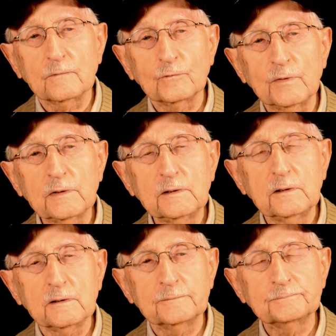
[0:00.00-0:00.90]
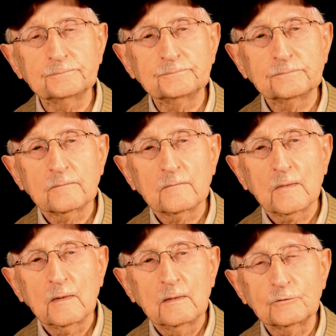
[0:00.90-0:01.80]
really
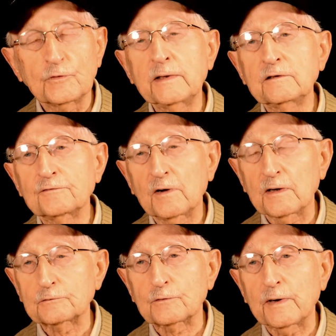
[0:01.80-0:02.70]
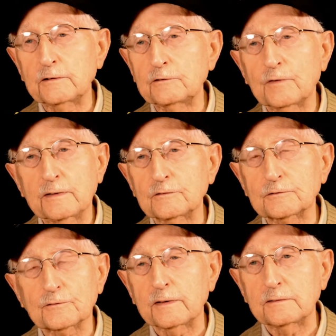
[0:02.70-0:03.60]
trained the fellows great. He trained us
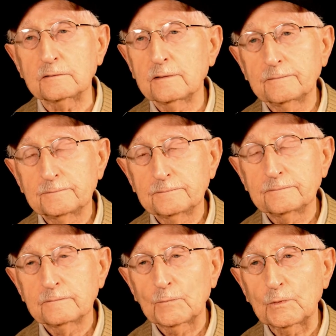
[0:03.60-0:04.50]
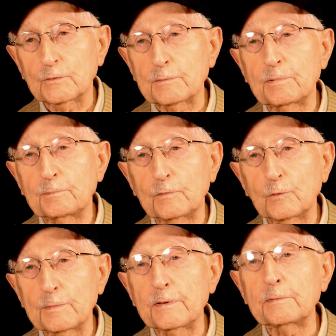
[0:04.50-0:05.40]
great. We
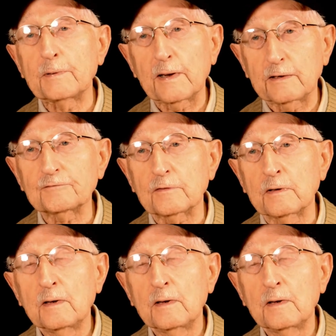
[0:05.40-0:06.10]
prepared for